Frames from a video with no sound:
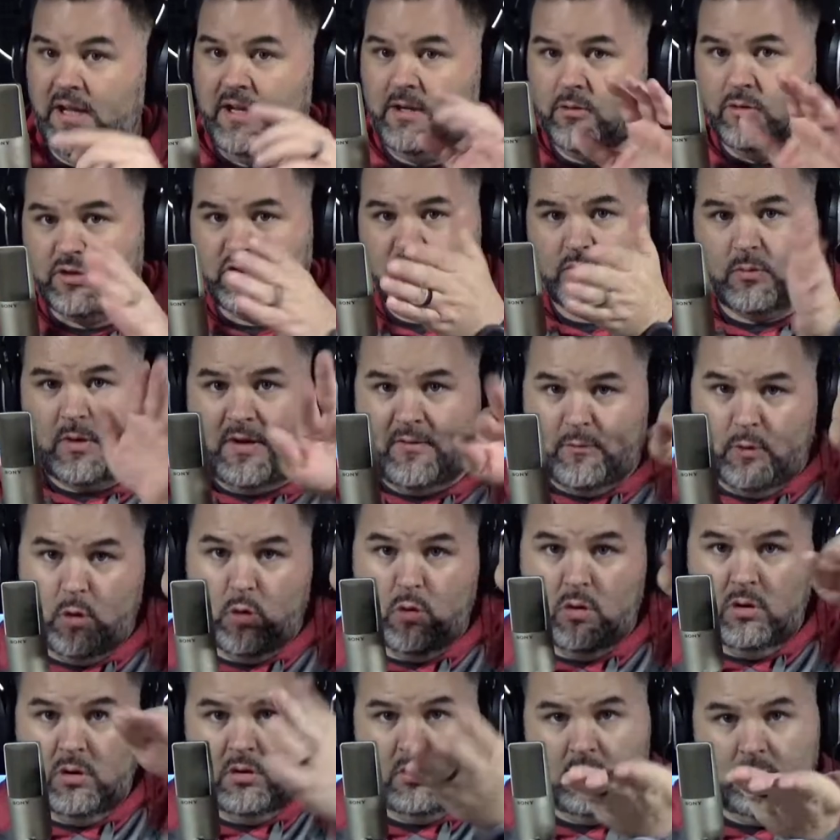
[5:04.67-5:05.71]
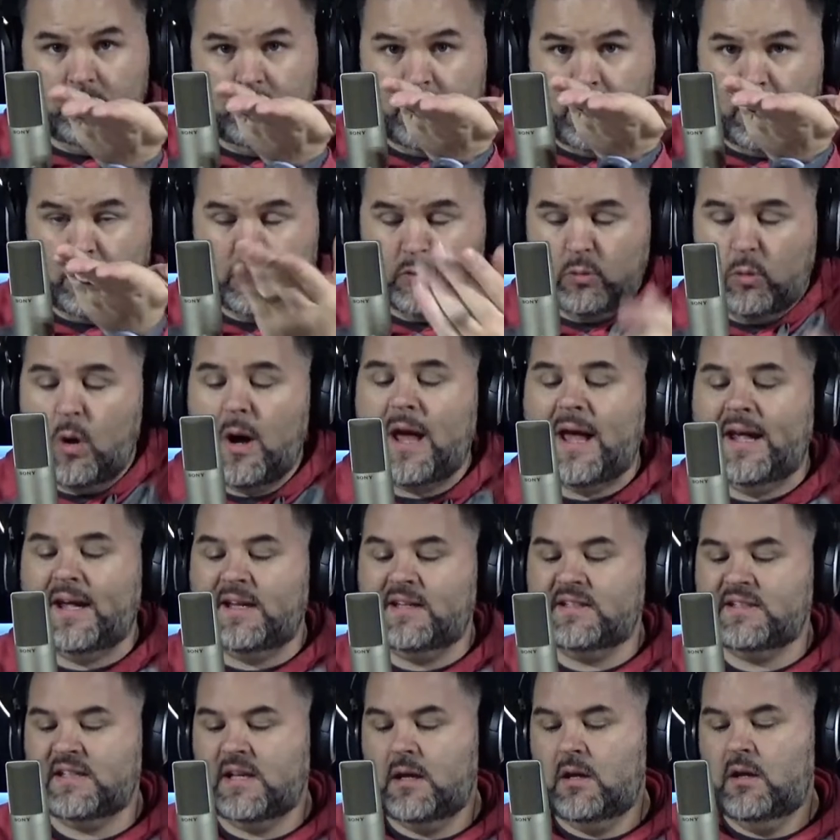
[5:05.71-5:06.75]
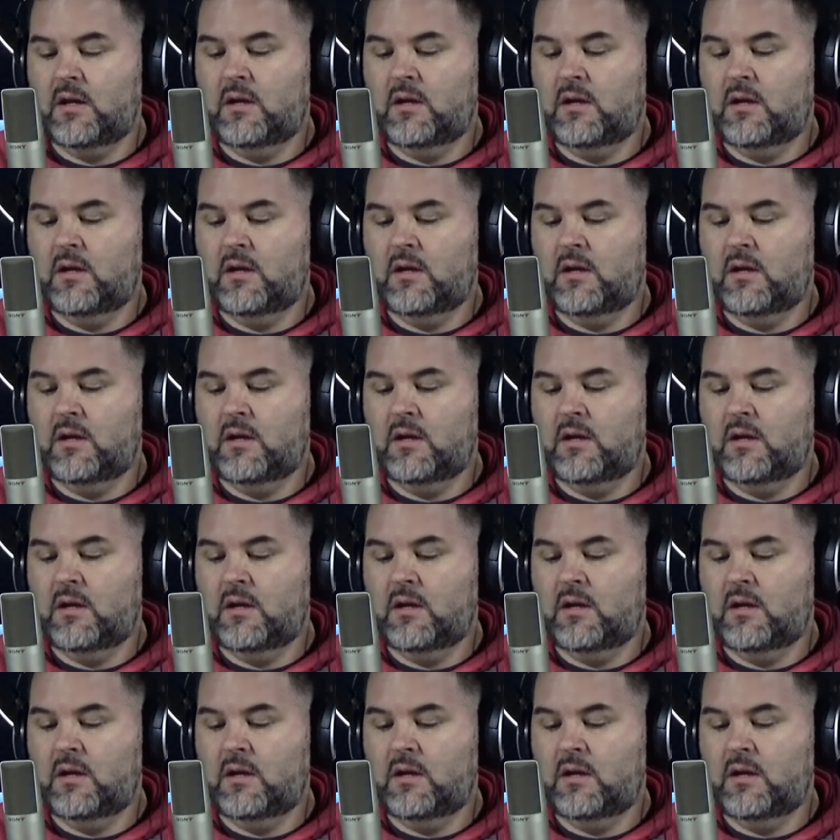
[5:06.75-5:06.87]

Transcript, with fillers: it'll swivel both ways.